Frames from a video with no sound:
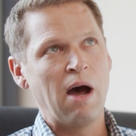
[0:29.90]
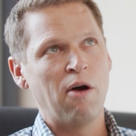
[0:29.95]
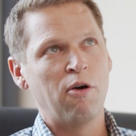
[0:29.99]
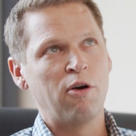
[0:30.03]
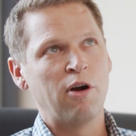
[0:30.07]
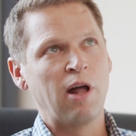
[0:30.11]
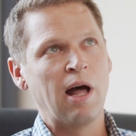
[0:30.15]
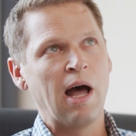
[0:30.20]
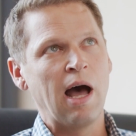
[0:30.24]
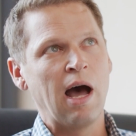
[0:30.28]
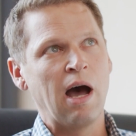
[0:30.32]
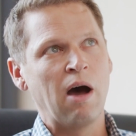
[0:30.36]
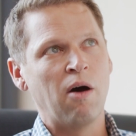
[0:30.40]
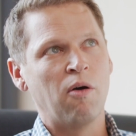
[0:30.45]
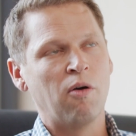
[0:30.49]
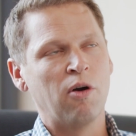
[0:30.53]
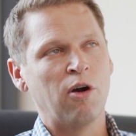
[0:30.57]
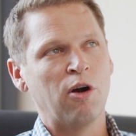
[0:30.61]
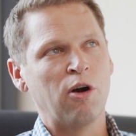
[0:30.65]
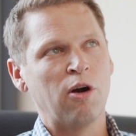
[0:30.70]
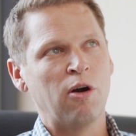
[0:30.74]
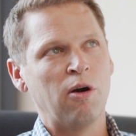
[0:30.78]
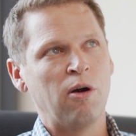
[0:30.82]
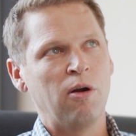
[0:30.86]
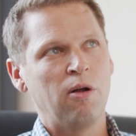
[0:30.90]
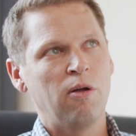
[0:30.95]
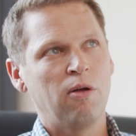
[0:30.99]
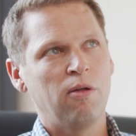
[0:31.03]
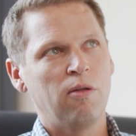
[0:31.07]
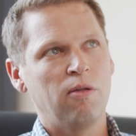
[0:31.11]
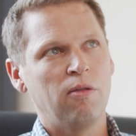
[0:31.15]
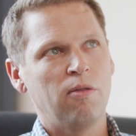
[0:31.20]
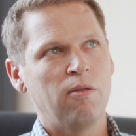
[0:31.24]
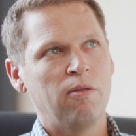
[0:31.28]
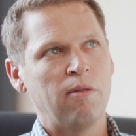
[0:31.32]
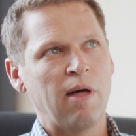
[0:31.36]
Hour to hour,
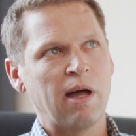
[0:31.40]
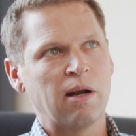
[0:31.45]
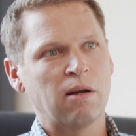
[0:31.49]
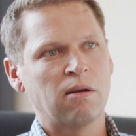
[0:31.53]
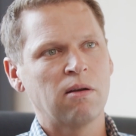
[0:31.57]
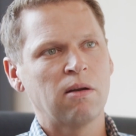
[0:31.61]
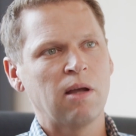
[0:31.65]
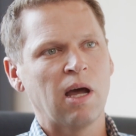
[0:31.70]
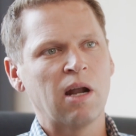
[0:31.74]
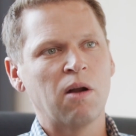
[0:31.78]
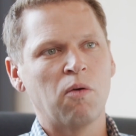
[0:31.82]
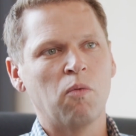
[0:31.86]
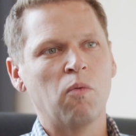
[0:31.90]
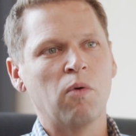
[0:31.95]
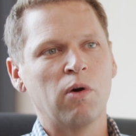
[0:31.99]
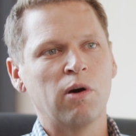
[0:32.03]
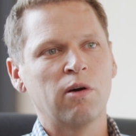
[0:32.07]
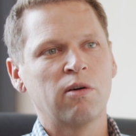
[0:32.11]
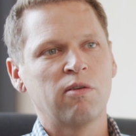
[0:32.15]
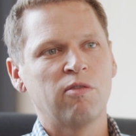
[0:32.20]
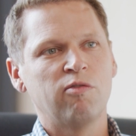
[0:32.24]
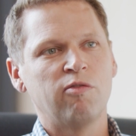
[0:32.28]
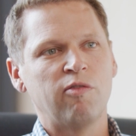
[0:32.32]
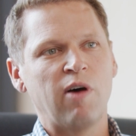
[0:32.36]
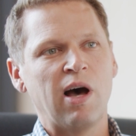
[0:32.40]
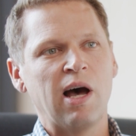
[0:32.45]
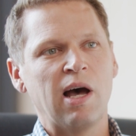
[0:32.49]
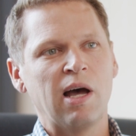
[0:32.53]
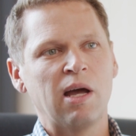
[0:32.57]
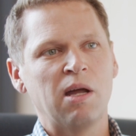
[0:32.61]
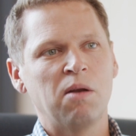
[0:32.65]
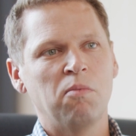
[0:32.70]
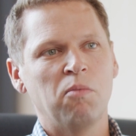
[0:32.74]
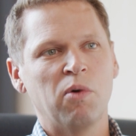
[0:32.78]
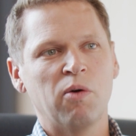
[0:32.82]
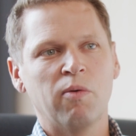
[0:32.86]
that kind of worked
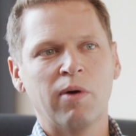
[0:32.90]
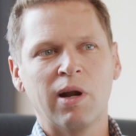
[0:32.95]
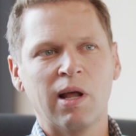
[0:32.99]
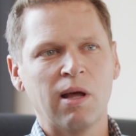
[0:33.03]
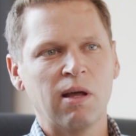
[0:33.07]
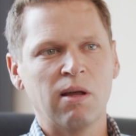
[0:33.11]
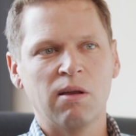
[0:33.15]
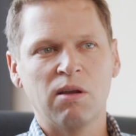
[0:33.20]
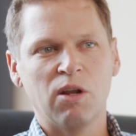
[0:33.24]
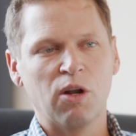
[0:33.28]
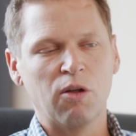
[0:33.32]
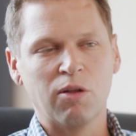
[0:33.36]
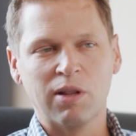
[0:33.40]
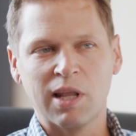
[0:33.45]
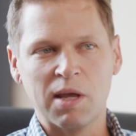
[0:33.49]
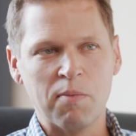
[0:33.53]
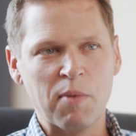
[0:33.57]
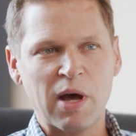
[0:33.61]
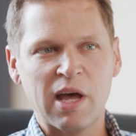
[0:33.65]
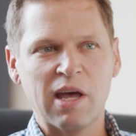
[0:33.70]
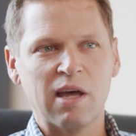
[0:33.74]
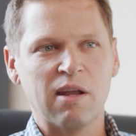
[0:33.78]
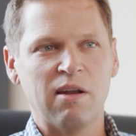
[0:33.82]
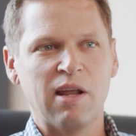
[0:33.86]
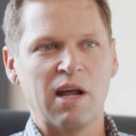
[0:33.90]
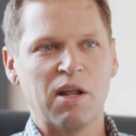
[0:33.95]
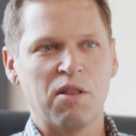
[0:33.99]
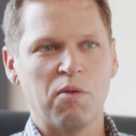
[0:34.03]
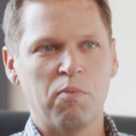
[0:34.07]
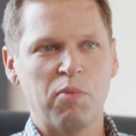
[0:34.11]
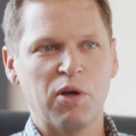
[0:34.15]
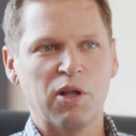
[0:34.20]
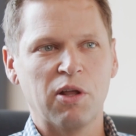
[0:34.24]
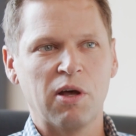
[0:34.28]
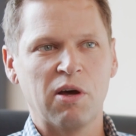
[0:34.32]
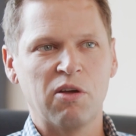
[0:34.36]
fine, but when I laid my head down
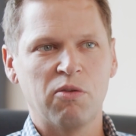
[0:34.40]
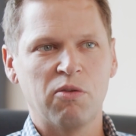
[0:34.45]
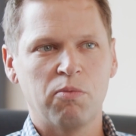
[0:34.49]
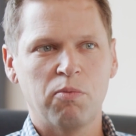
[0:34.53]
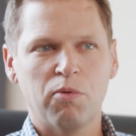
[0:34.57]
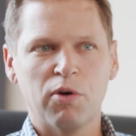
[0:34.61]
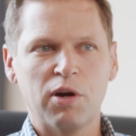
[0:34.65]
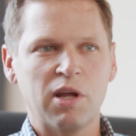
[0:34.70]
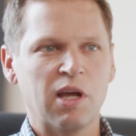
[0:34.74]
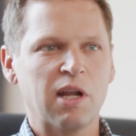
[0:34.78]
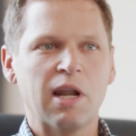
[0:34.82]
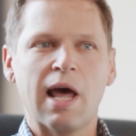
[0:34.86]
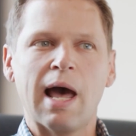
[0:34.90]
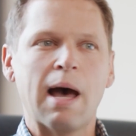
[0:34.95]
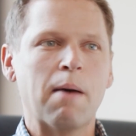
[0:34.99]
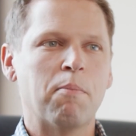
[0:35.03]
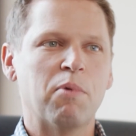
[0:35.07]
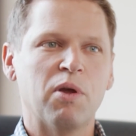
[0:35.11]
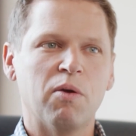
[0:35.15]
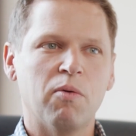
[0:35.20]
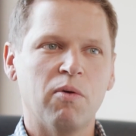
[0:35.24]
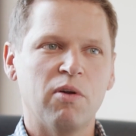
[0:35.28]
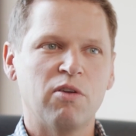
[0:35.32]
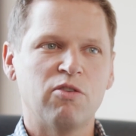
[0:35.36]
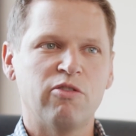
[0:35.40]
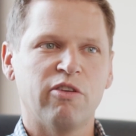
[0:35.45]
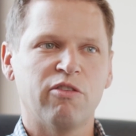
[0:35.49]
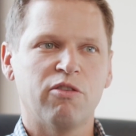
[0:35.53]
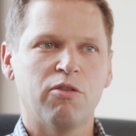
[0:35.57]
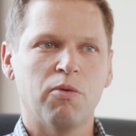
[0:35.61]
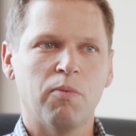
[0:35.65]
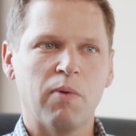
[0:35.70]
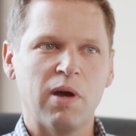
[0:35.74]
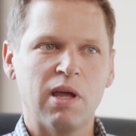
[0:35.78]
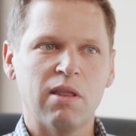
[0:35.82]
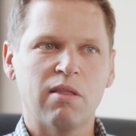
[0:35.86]
on the pillow, I was pretty unhappy with
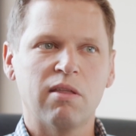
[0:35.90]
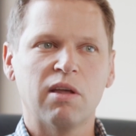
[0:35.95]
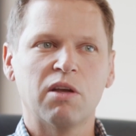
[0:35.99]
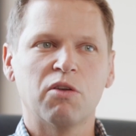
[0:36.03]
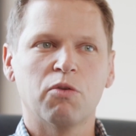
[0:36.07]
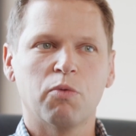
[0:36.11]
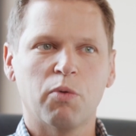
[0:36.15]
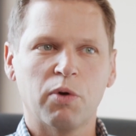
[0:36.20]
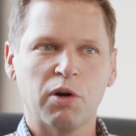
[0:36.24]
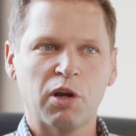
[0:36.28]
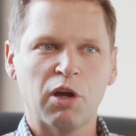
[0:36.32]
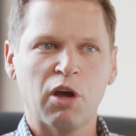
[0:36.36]
just the way things were